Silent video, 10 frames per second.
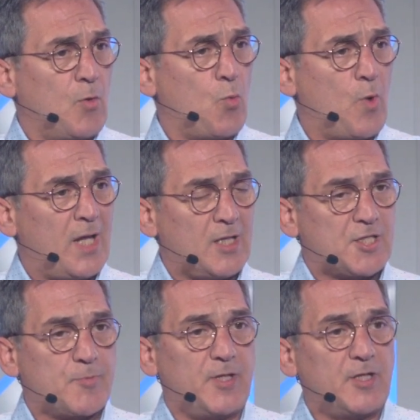
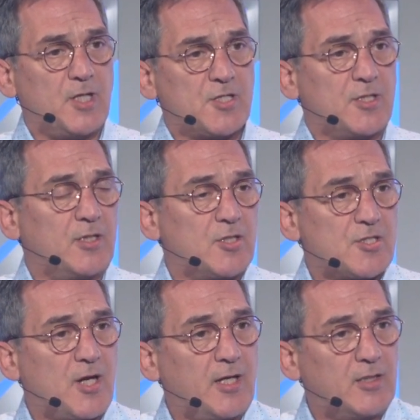well-experienced data
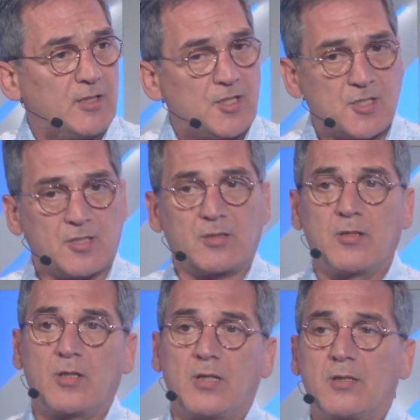scientists
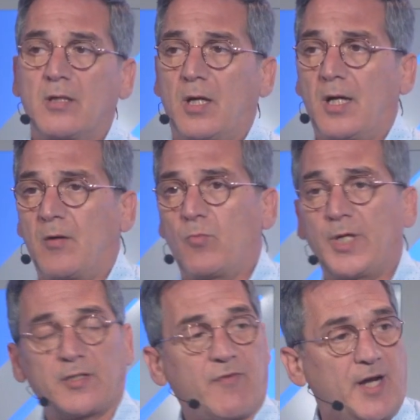uh,
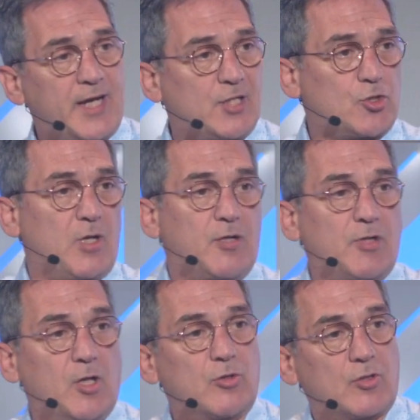with financial and
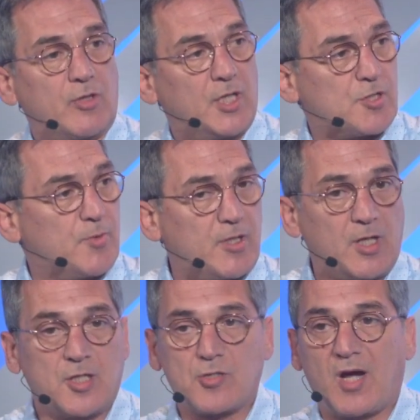regulatory
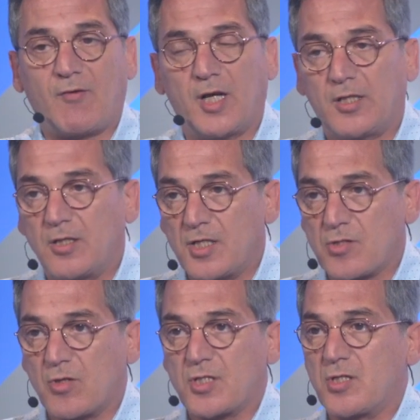experience. You have IT
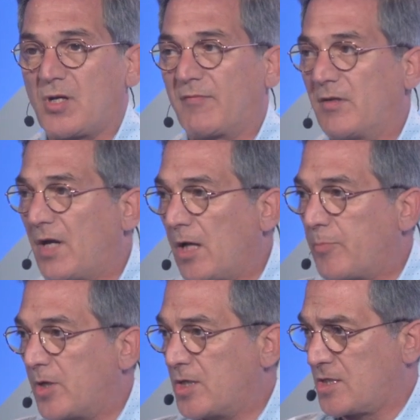resources, you have
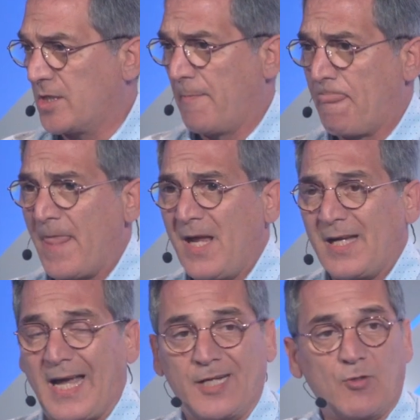developers,
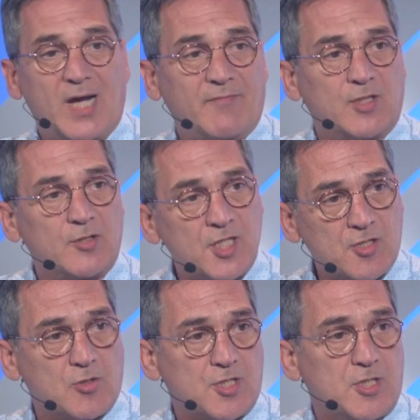and you have the
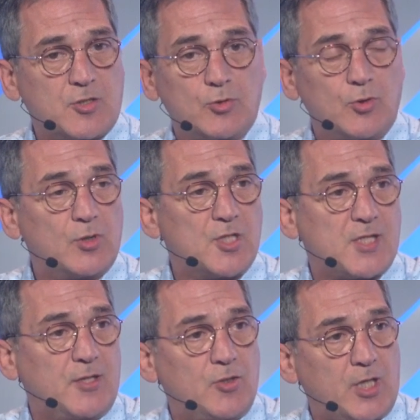resources to do this,
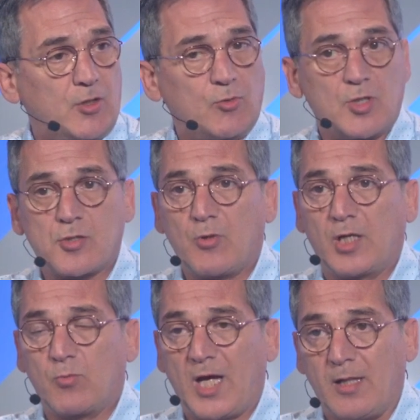and you can do this
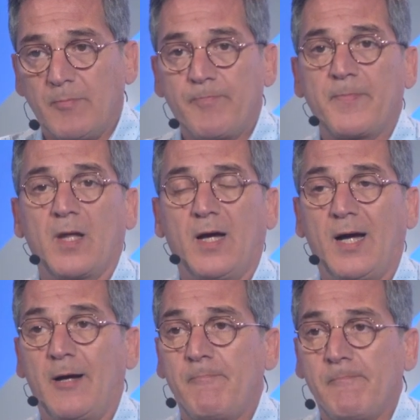quite well.
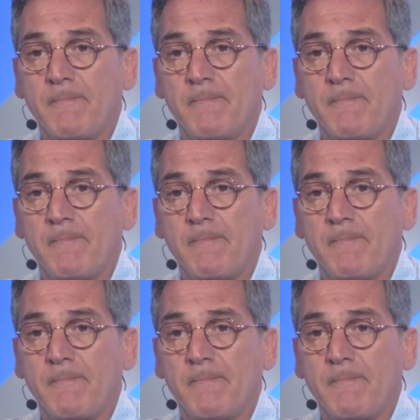Uh,